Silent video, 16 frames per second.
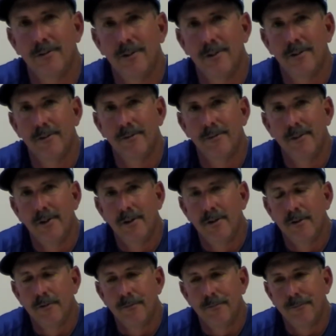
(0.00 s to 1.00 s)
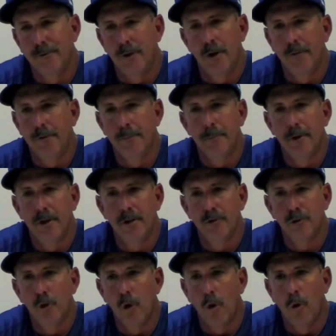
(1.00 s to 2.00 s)
and you know, everybody's
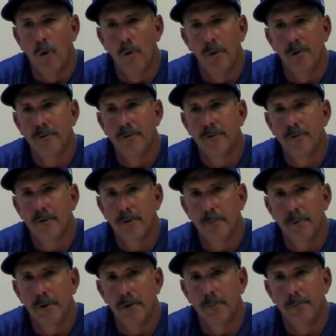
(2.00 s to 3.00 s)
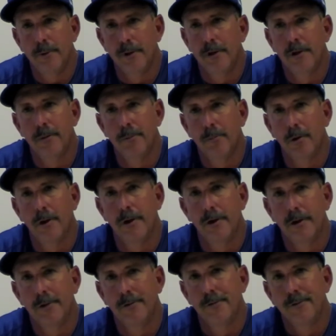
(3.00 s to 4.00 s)
goal is to be a big league
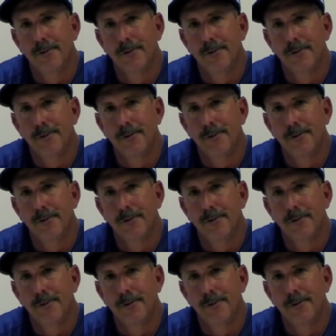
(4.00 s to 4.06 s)
player.